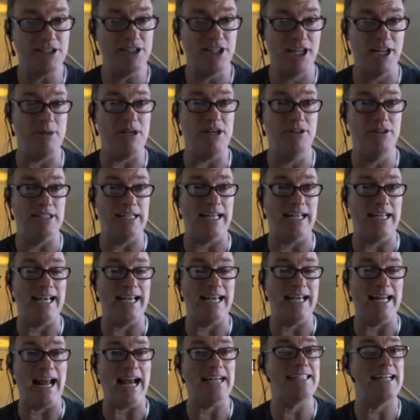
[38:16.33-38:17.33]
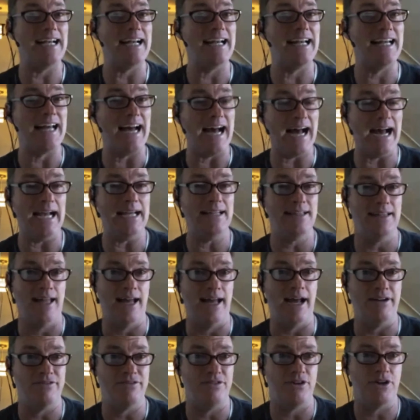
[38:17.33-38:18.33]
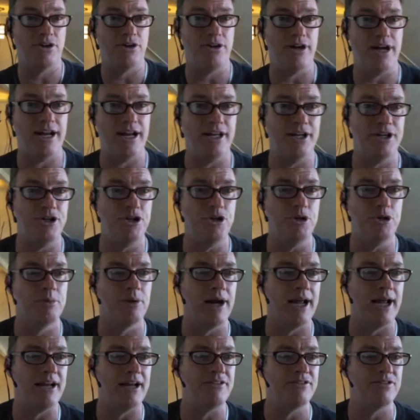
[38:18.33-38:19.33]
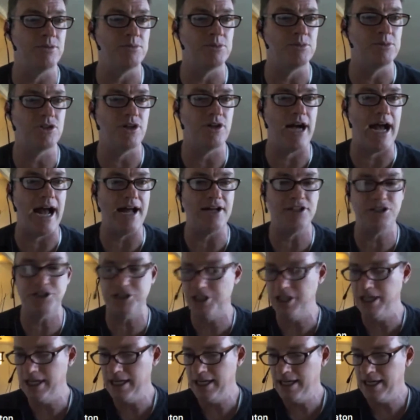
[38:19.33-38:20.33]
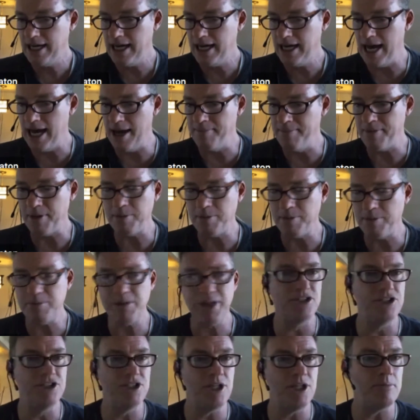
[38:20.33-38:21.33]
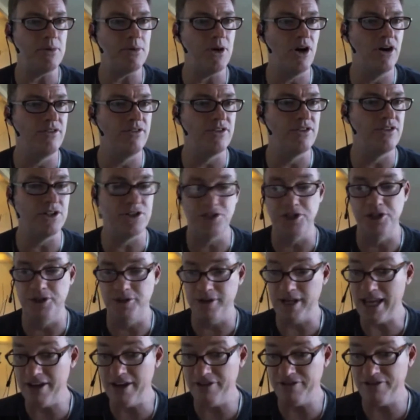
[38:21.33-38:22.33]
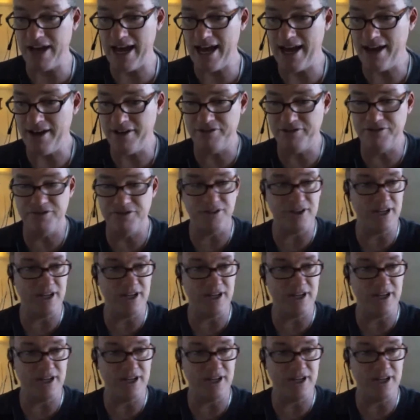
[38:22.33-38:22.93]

going to be using it as a guideline for creating a new Brain from scratch. I'm going to jump over to, if I have